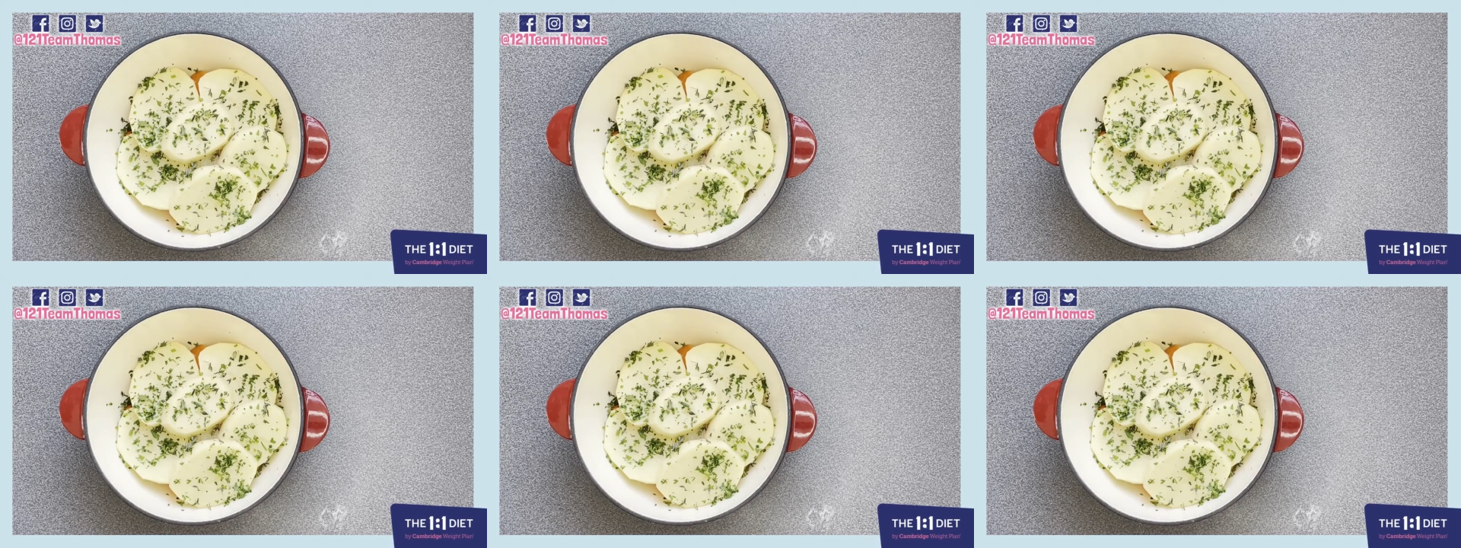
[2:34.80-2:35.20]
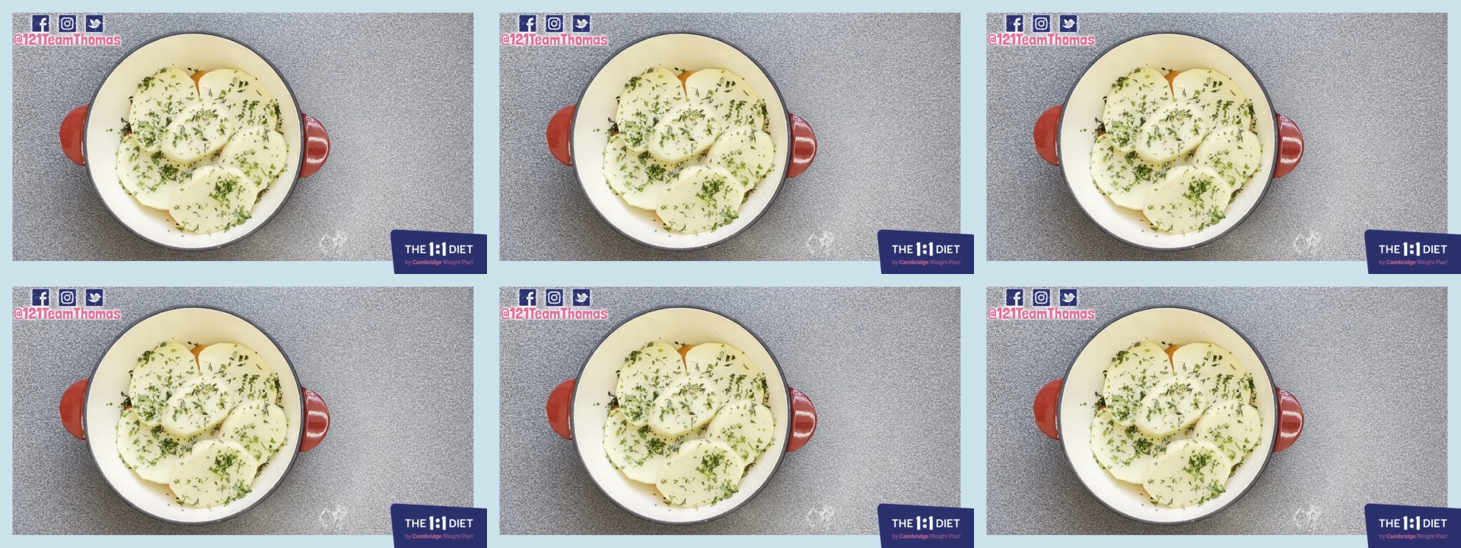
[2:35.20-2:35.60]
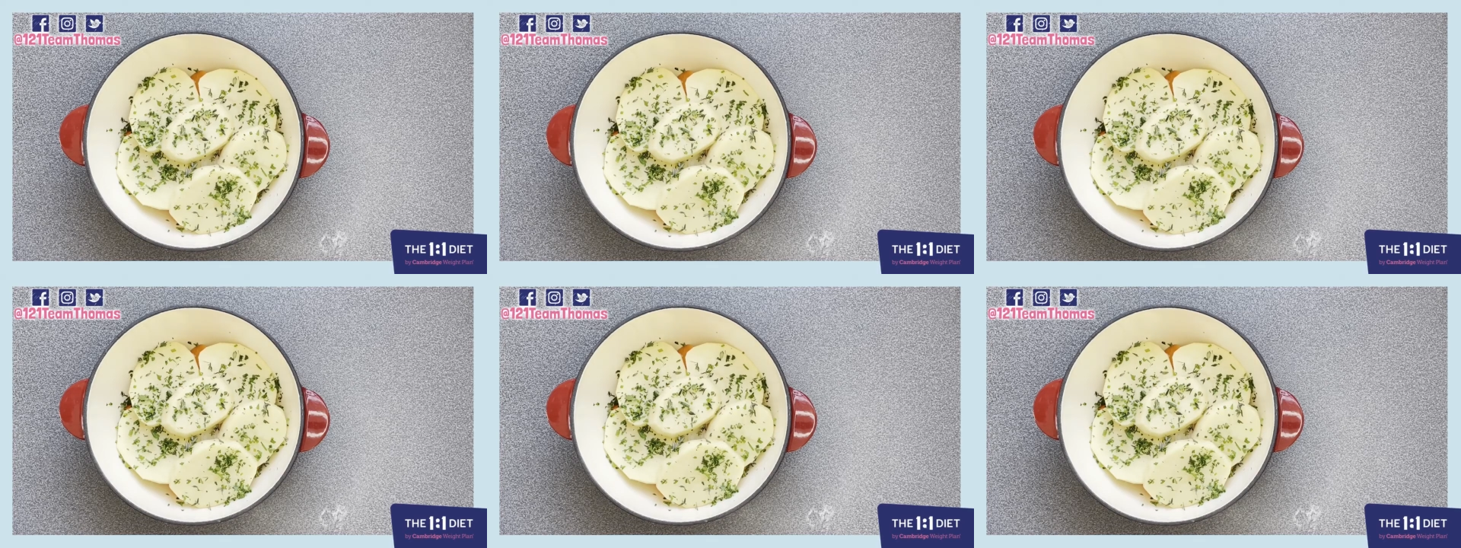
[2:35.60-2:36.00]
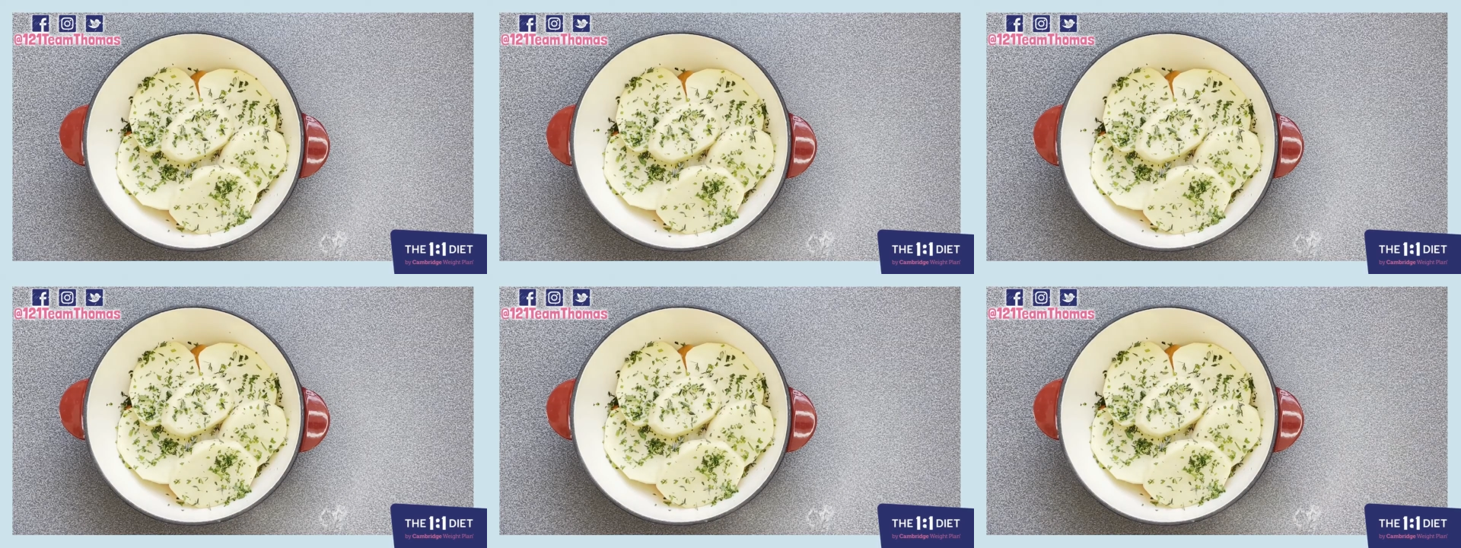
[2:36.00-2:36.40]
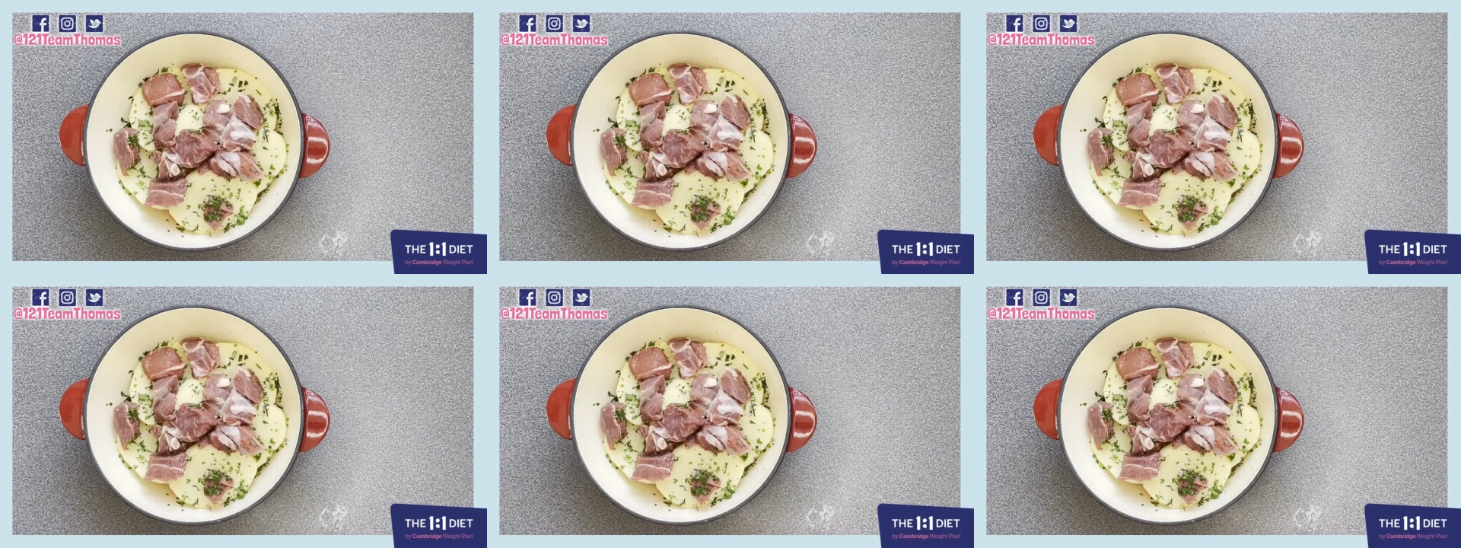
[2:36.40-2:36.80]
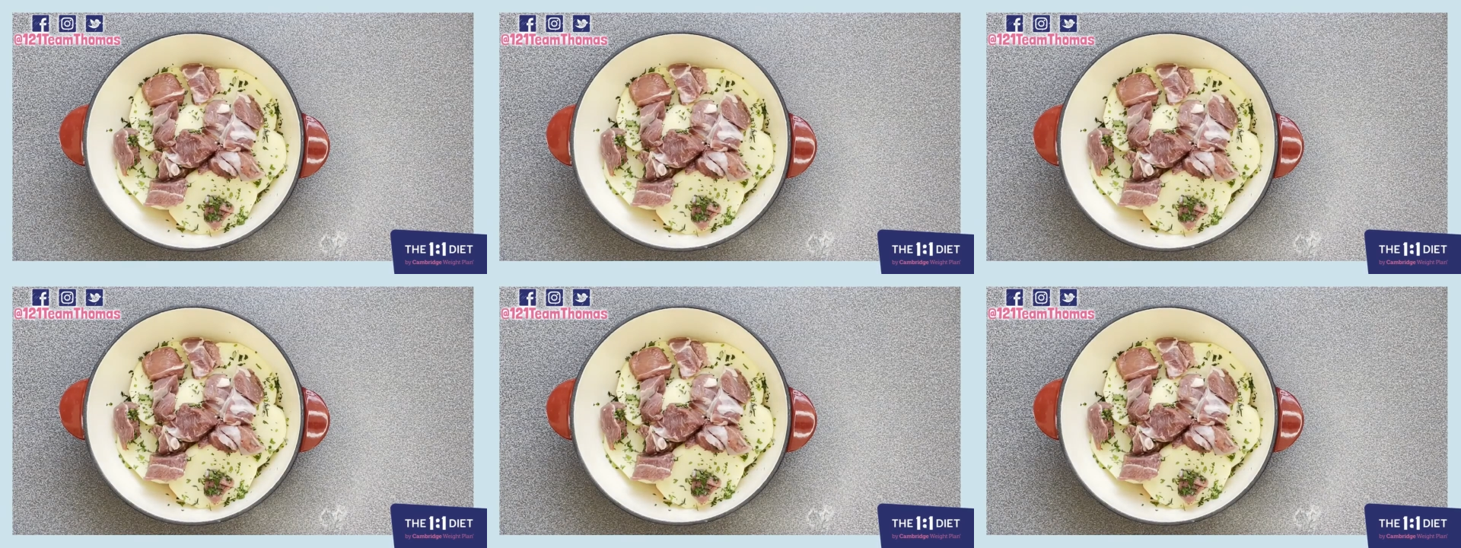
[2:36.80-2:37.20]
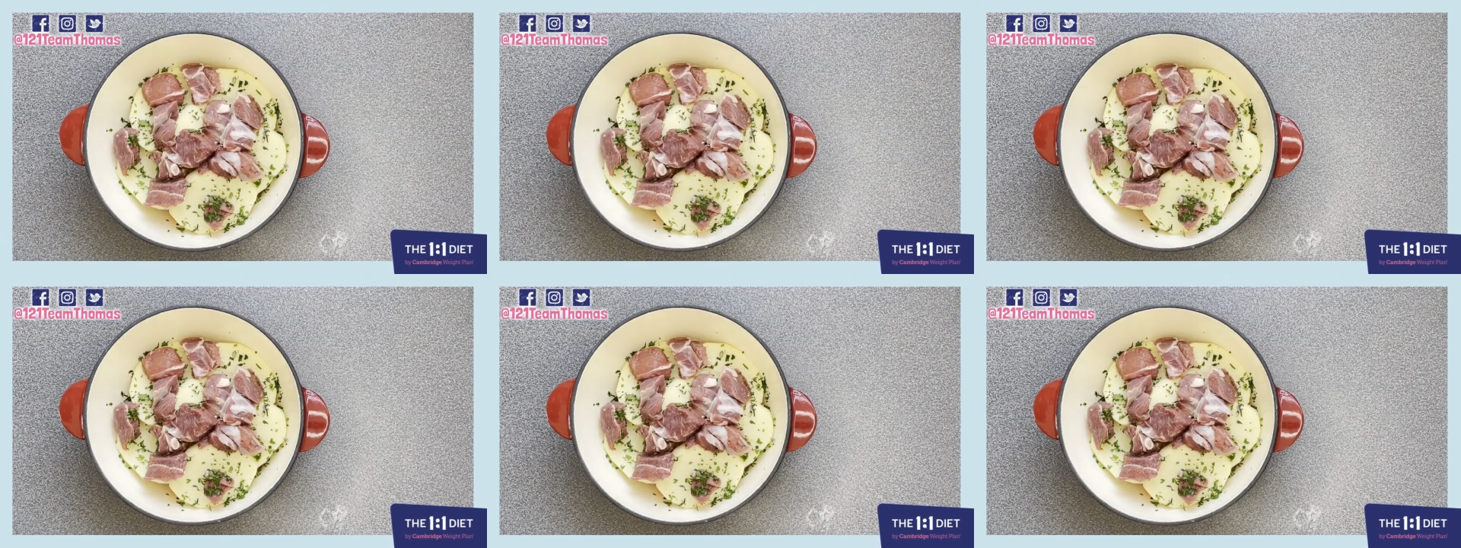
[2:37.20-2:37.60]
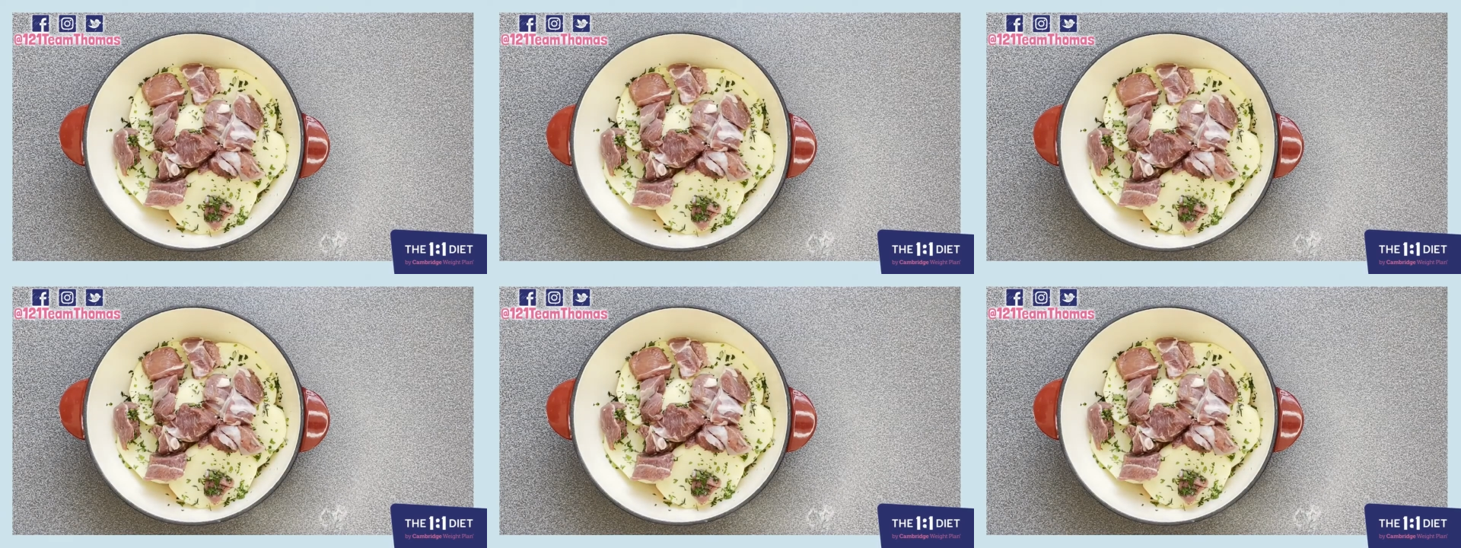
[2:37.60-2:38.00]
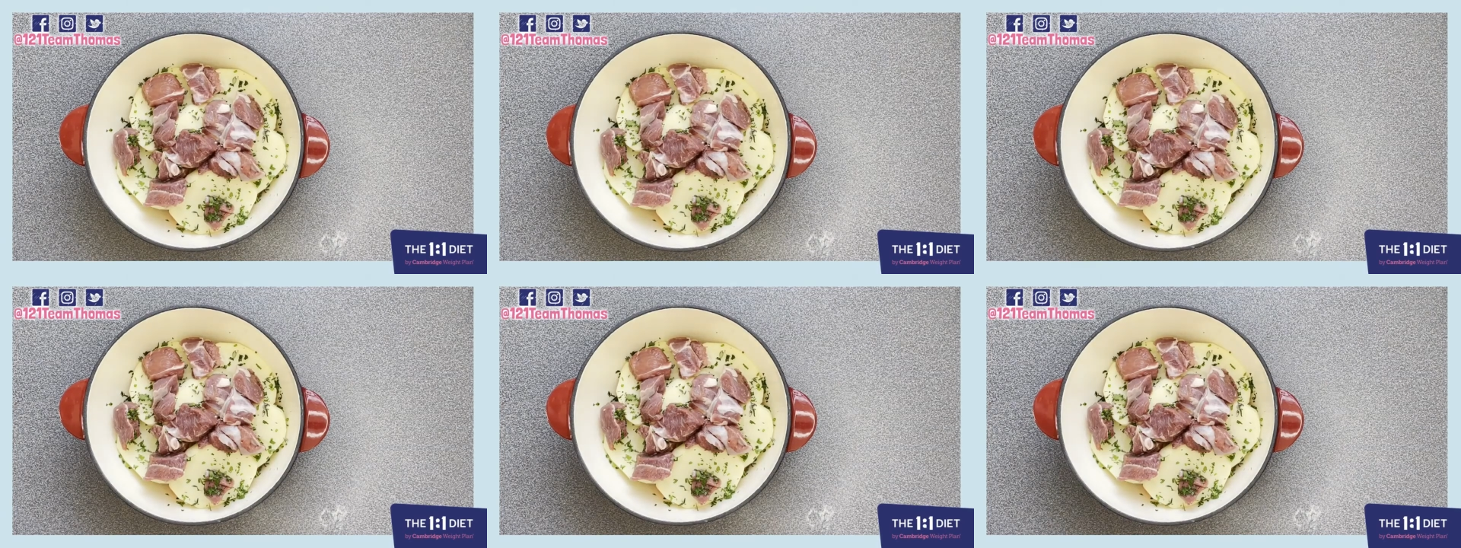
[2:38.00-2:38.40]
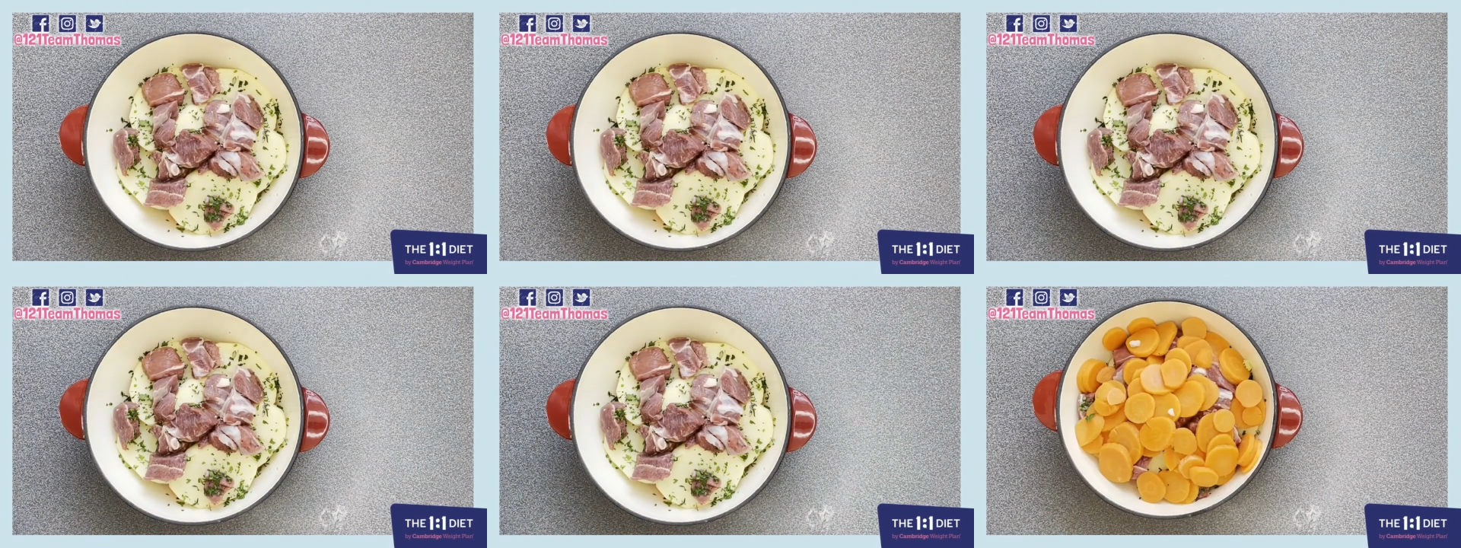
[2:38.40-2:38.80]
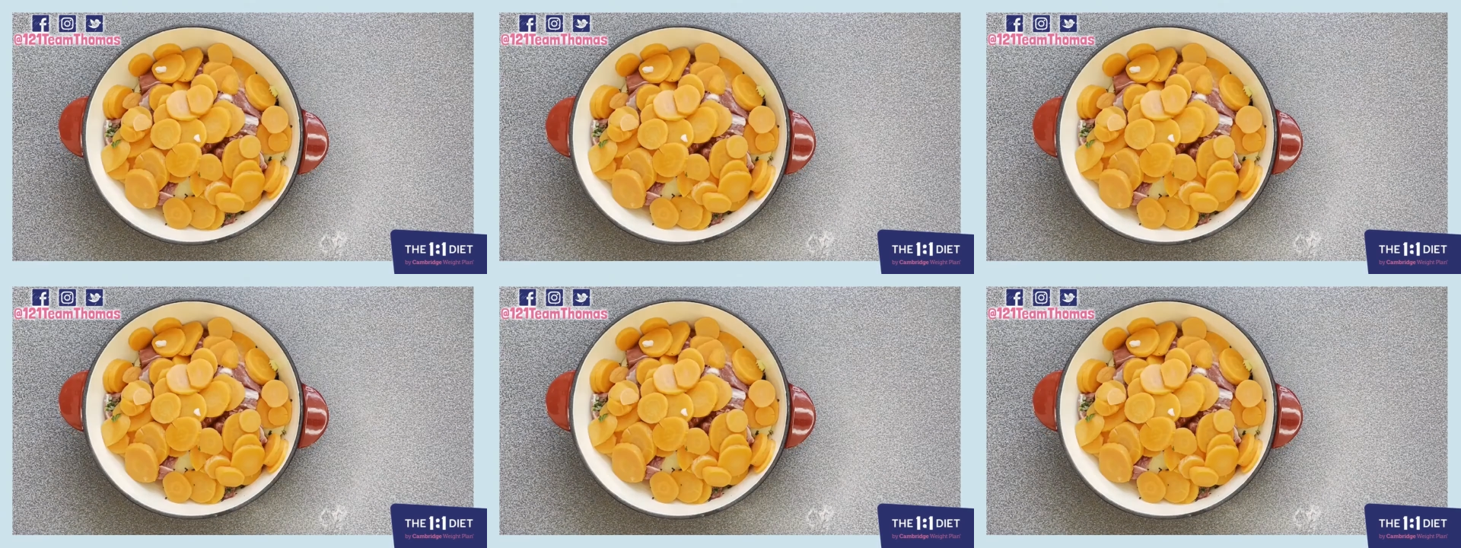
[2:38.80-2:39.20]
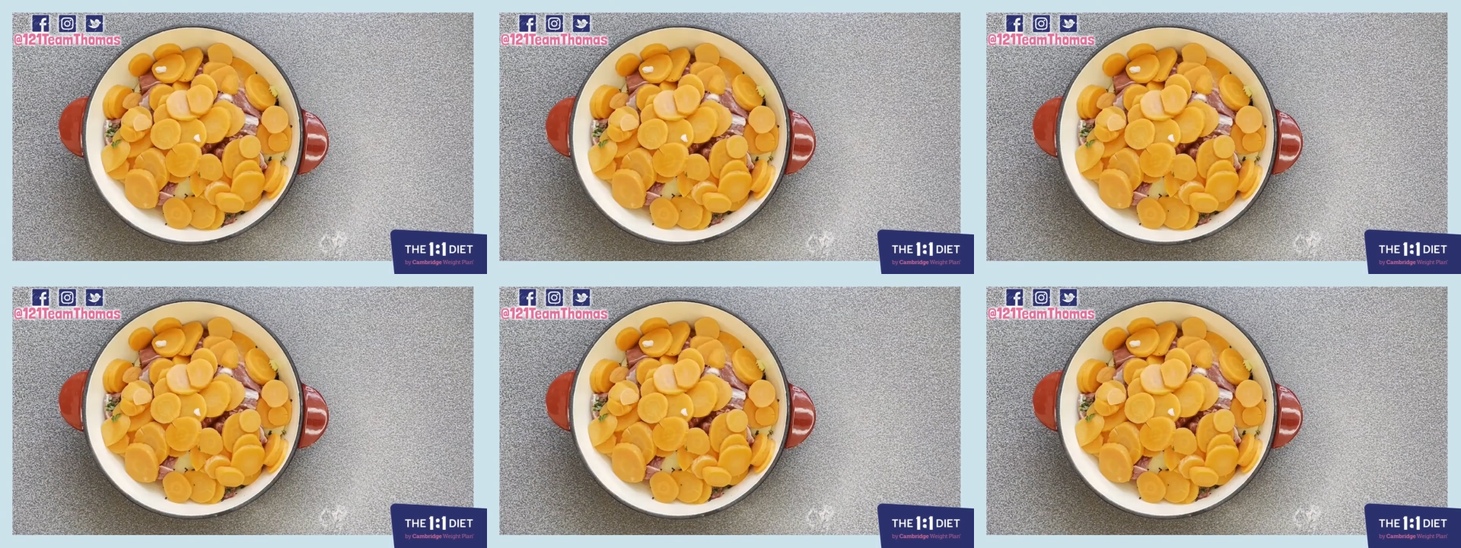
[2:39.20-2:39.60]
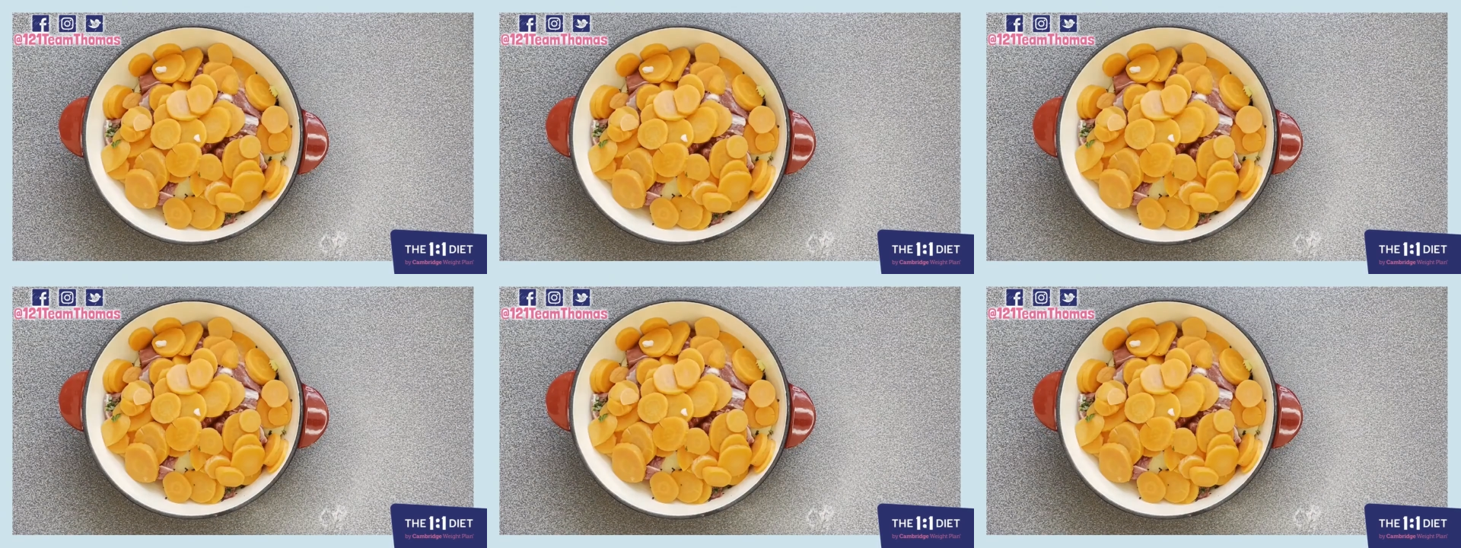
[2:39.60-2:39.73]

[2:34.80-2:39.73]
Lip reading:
(no speaker visible)